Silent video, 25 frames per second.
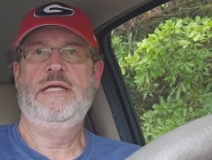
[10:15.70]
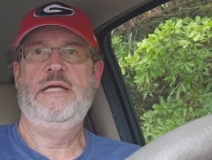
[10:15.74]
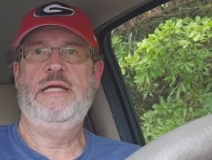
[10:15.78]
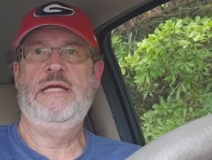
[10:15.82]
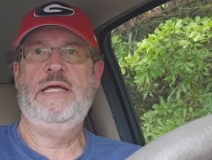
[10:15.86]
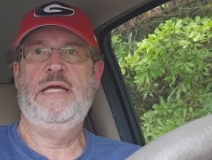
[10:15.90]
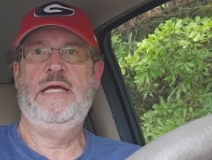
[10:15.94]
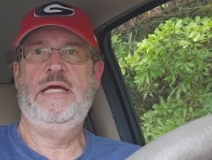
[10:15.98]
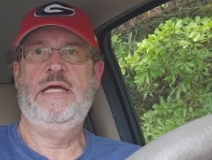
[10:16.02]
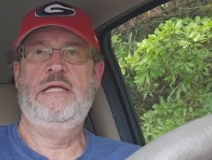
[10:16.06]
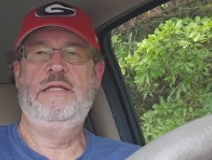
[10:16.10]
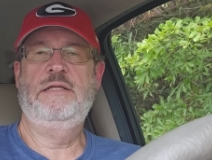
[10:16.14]

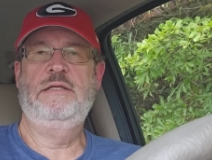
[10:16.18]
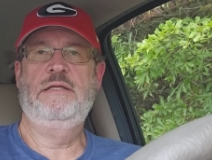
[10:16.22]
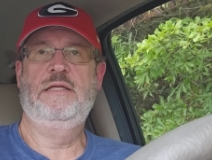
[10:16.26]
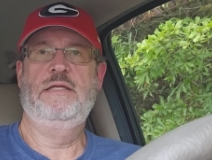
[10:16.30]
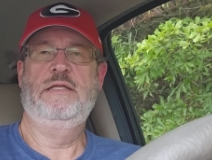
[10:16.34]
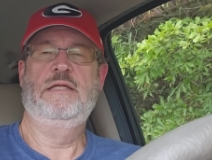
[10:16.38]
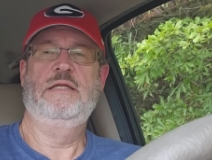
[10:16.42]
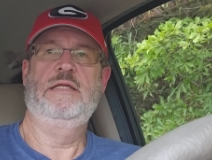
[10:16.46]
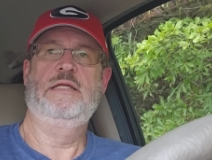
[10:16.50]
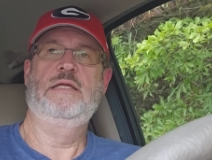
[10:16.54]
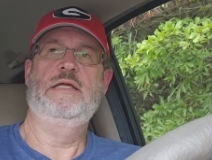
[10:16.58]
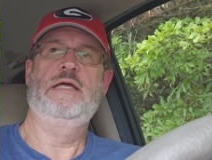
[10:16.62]
And
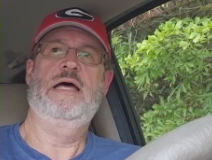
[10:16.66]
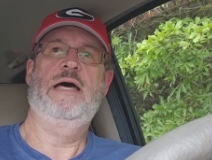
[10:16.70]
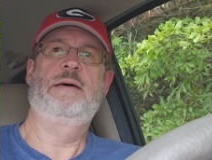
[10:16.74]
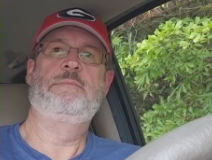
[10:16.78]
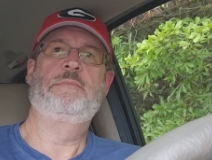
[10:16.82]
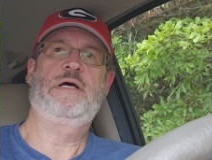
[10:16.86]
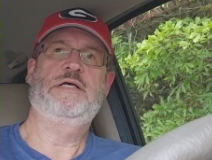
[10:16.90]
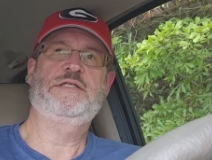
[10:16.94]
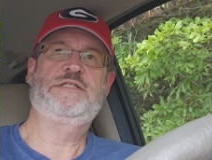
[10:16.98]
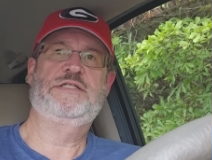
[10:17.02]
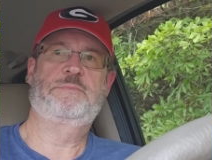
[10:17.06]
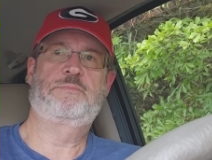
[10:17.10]
I'm
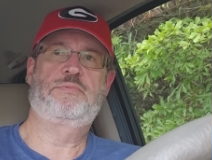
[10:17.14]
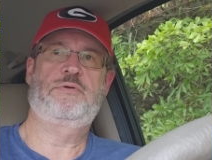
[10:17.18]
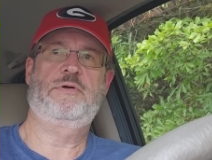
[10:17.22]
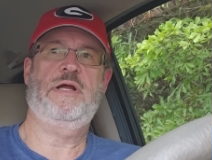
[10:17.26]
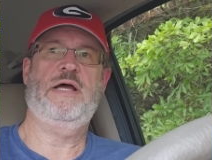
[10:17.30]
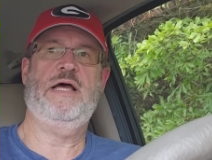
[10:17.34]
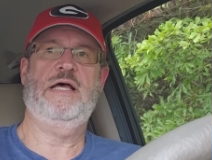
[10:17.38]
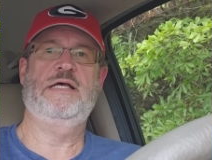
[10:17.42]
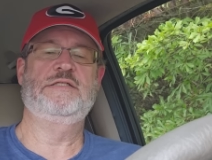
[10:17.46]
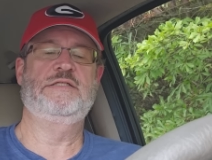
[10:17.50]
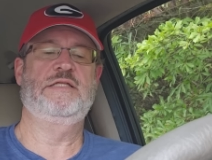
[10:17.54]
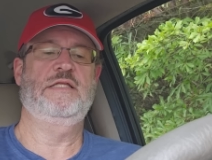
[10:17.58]
not
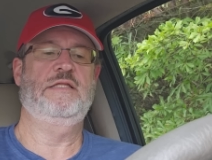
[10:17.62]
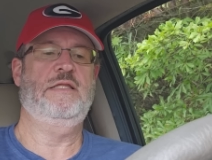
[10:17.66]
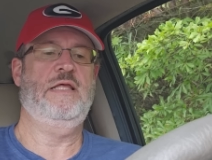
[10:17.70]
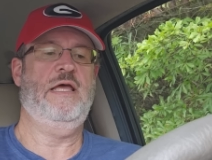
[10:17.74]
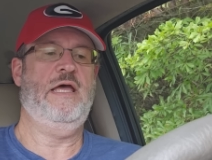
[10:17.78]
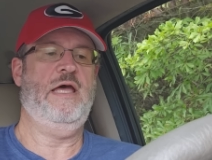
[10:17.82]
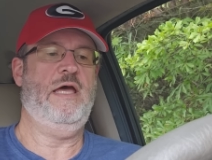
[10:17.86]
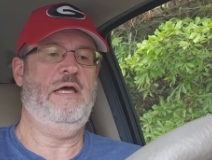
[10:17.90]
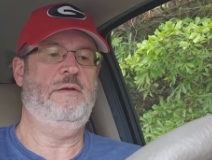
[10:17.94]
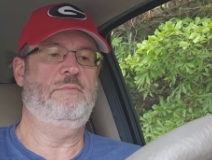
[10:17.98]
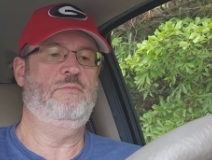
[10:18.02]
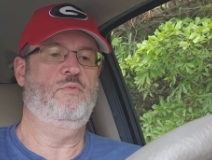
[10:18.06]
surprised at
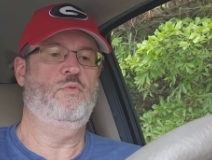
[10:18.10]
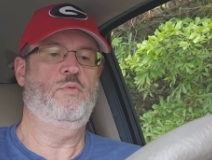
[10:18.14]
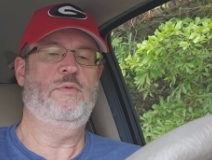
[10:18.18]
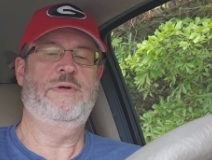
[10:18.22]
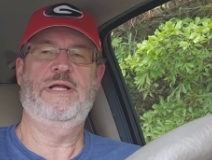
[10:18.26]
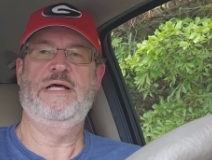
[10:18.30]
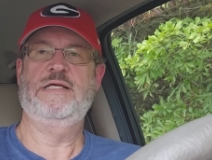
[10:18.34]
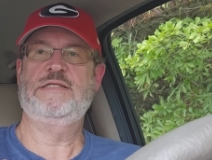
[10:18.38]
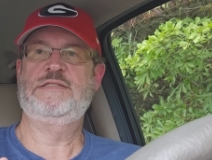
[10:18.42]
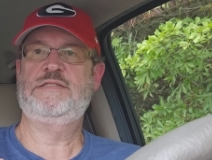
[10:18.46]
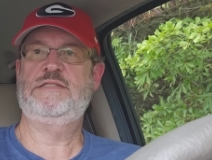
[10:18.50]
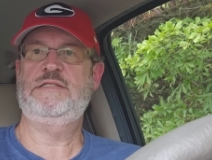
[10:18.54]
that
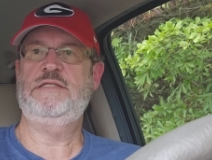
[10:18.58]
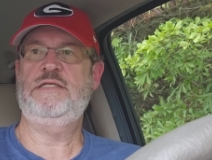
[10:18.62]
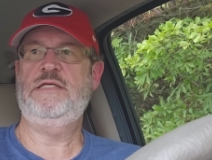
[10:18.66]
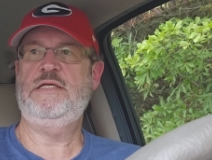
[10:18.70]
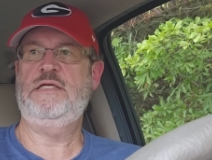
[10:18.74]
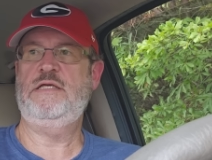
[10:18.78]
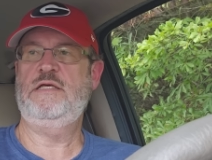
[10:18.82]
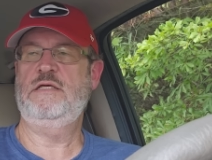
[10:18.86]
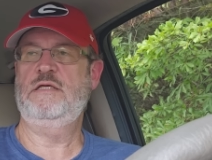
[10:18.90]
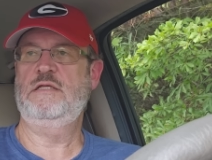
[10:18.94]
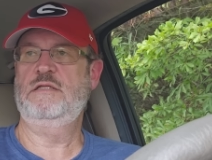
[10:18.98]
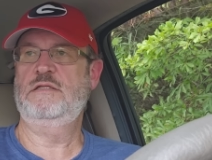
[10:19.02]
when I
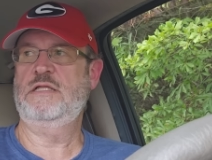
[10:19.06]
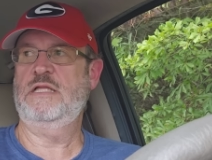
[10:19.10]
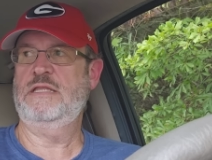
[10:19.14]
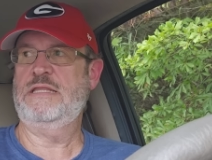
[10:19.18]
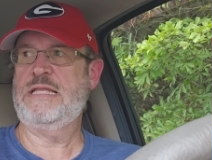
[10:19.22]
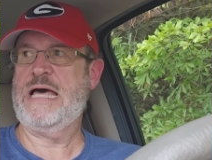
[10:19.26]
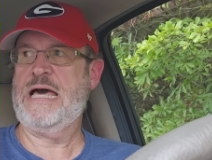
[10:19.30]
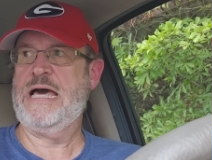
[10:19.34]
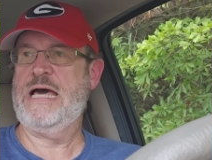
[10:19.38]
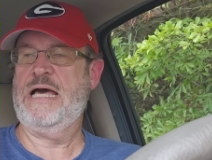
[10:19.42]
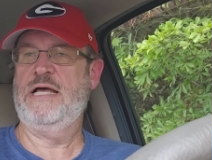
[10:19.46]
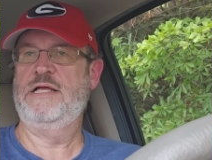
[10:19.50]
see the
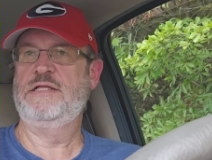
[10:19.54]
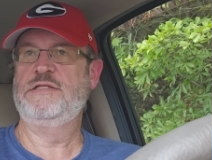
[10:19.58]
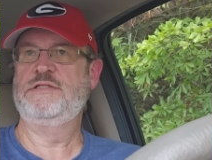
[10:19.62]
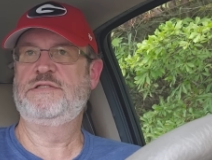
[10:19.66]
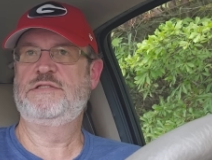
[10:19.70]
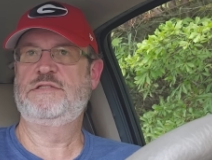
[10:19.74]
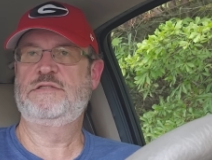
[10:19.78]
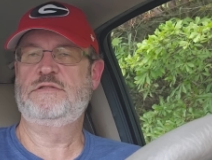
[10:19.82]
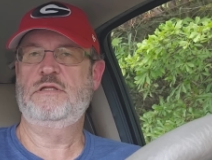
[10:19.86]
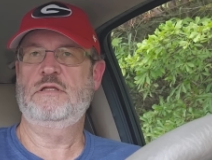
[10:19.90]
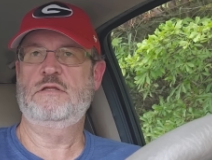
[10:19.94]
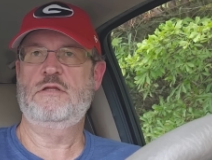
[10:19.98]

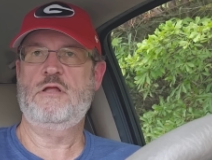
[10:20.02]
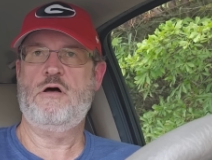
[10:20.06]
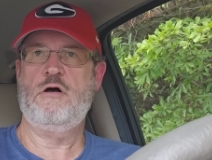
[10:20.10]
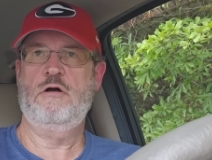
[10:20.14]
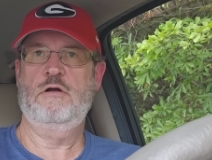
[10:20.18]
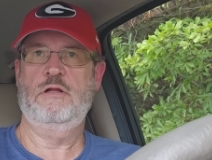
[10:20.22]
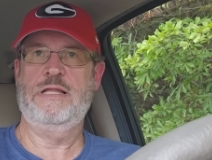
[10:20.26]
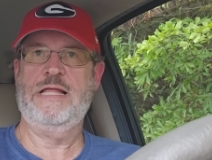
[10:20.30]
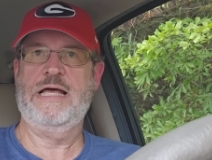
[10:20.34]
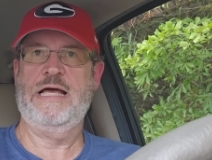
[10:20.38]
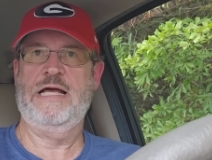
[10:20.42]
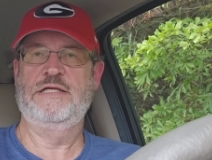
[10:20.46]
lines, the
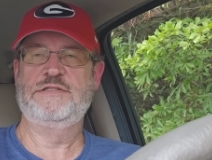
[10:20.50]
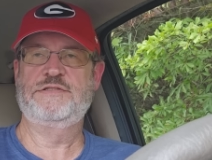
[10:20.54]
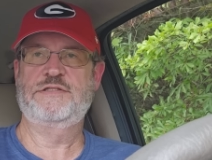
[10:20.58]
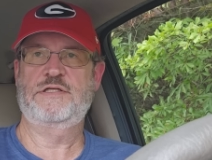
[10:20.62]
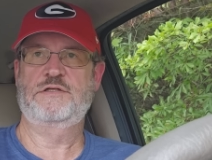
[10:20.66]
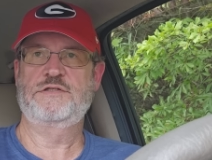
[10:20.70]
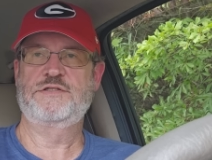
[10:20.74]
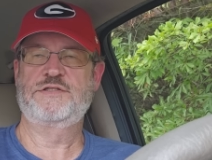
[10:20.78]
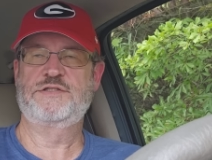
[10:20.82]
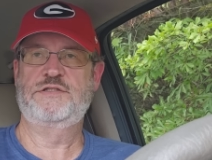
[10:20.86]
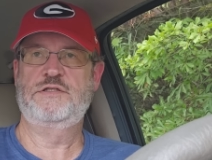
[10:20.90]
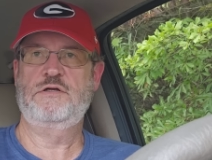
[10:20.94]
long lines that
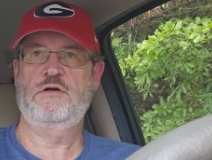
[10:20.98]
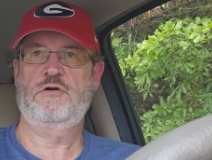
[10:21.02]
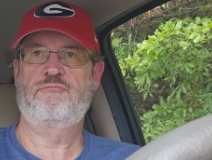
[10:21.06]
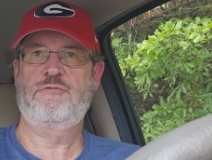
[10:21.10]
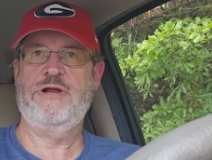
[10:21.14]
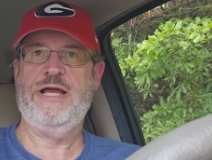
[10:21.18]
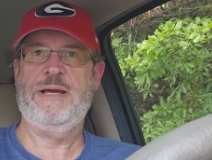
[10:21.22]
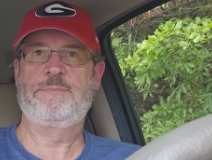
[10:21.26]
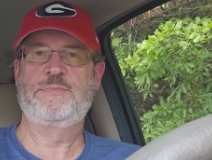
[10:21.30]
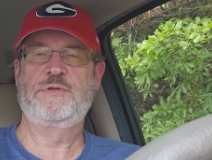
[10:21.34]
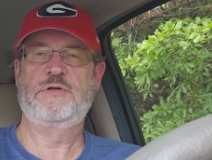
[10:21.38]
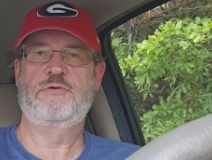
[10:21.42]
are still
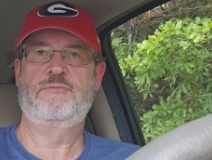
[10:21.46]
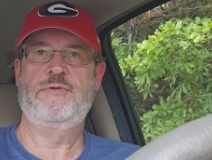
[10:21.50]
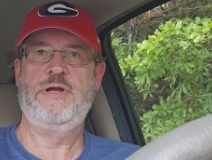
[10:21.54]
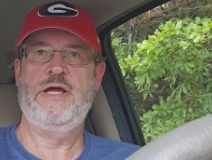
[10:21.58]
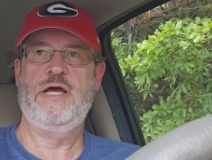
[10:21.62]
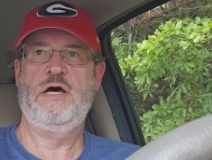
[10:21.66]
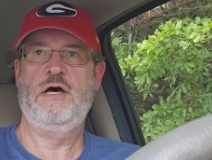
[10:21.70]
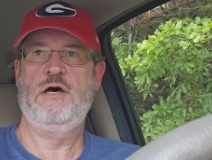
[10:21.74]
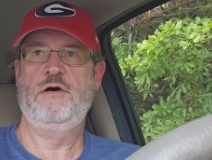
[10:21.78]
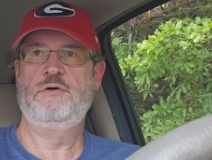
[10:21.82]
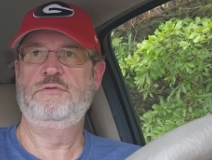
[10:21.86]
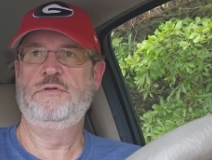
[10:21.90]
wrapped
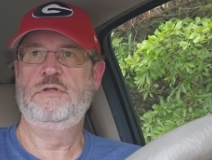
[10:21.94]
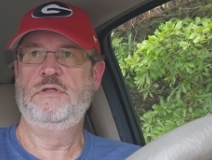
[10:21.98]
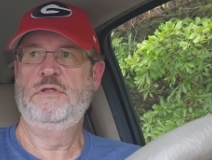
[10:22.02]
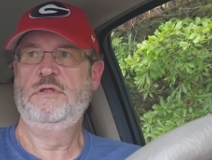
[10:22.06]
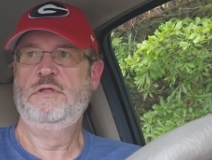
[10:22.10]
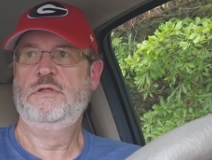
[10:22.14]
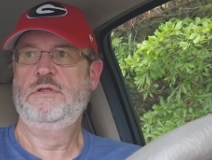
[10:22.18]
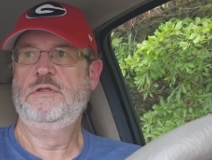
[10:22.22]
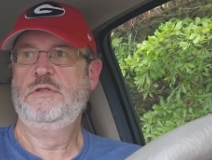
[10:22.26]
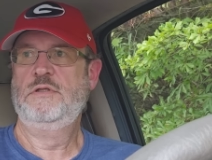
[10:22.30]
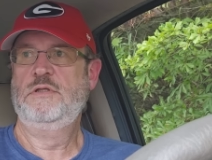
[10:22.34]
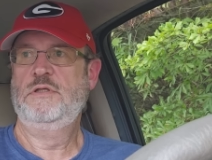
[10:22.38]
around
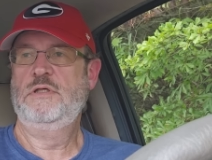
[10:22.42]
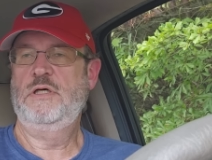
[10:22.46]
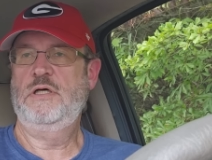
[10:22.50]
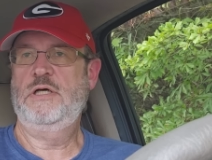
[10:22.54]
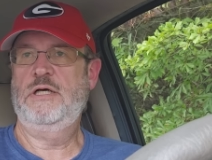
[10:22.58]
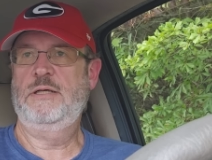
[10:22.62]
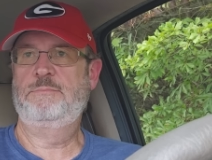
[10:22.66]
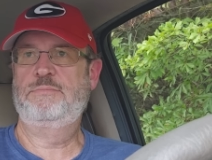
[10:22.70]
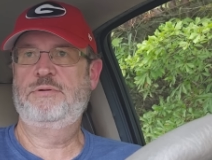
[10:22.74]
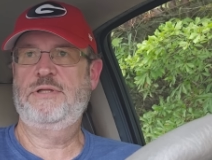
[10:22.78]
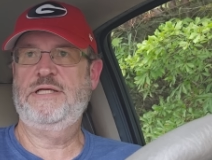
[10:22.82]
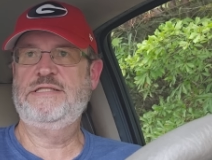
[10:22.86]

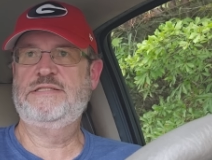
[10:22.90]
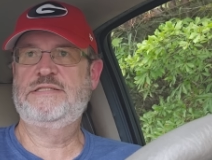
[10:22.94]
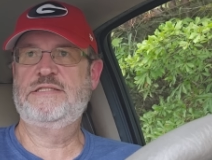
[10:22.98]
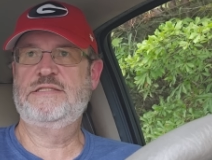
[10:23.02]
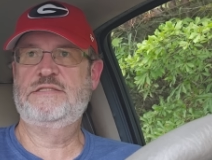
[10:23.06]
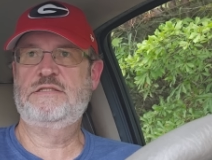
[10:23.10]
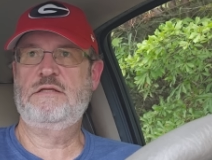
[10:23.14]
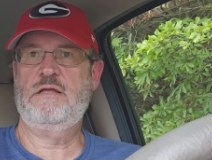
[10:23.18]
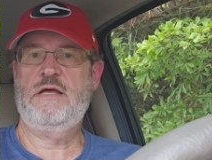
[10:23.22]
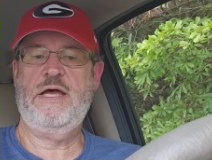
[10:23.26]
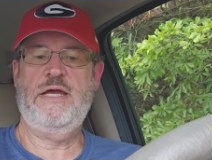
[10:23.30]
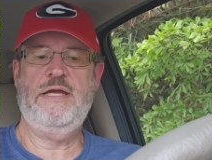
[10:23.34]
uh,
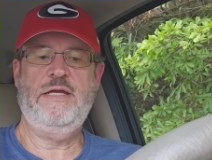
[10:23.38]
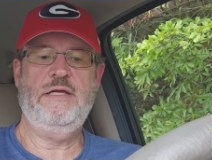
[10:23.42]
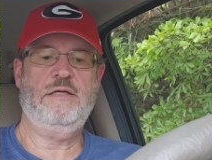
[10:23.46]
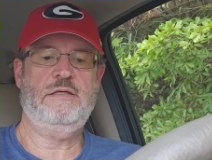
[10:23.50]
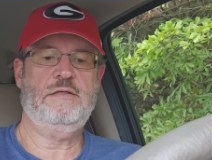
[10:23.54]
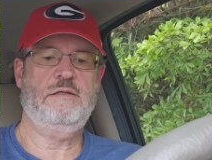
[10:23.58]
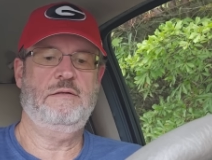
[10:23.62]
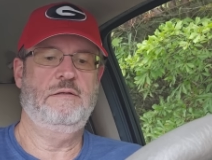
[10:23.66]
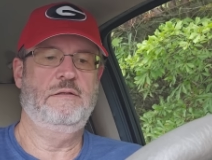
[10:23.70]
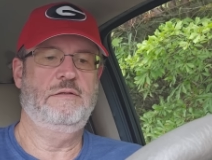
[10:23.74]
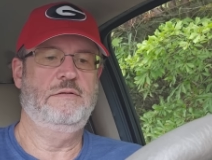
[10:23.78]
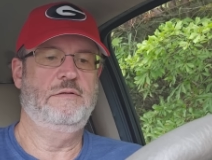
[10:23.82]
places
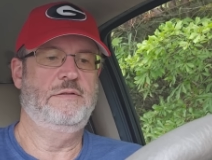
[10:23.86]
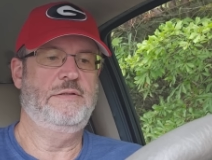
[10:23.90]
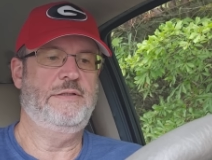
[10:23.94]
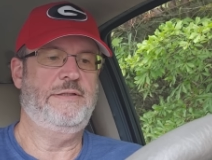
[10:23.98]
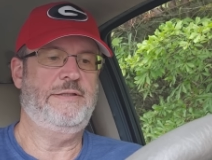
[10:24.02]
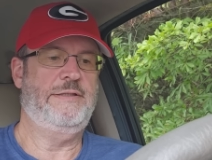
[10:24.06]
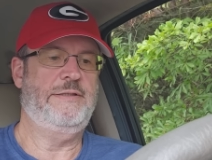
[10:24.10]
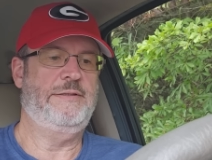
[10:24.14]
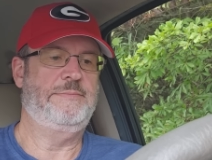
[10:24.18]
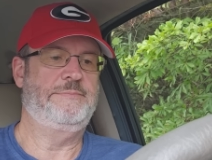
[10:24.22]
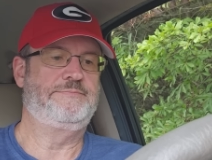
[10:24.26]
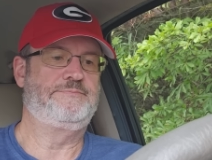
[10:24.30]
like
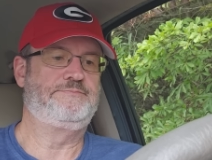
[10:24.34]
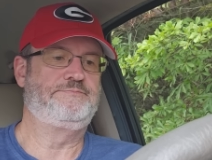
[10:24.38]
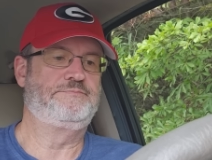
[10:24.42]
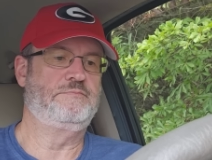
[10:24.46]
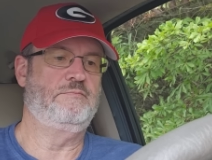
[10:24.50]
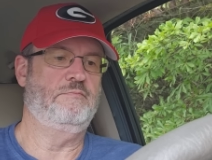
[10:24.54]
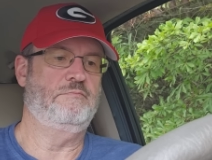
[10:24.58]
um,